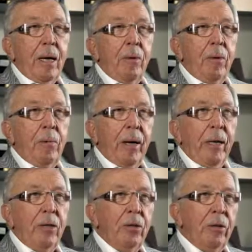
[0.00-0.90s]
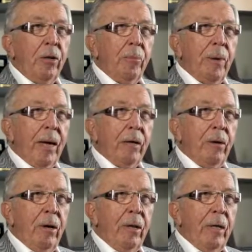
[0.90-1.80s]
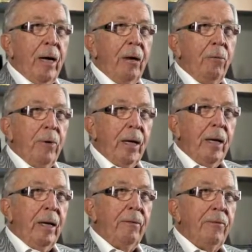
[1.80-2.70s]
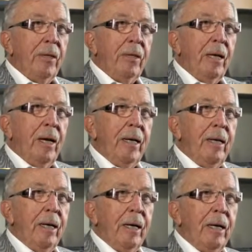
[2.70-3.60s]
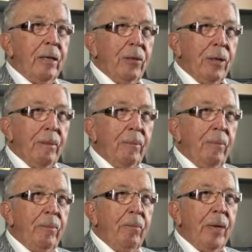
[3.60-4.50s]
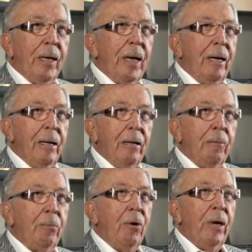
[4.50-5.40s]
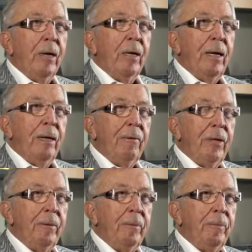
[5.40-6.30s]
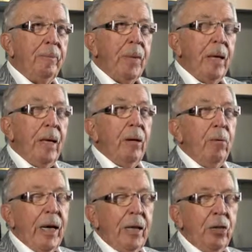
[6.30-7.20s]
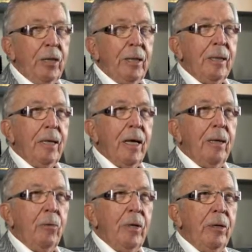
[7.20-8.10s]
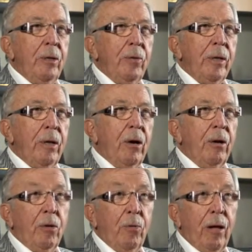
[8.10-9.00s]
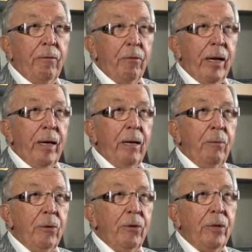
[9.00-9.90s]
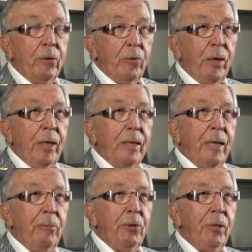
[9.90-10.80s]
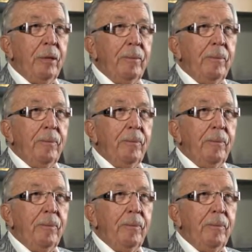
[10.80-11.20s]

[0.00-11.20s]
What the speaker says: With my engineering background, I really love design. I like to get into the product end of it. We actually designed a window with an R12 rating, which is quite exceptional.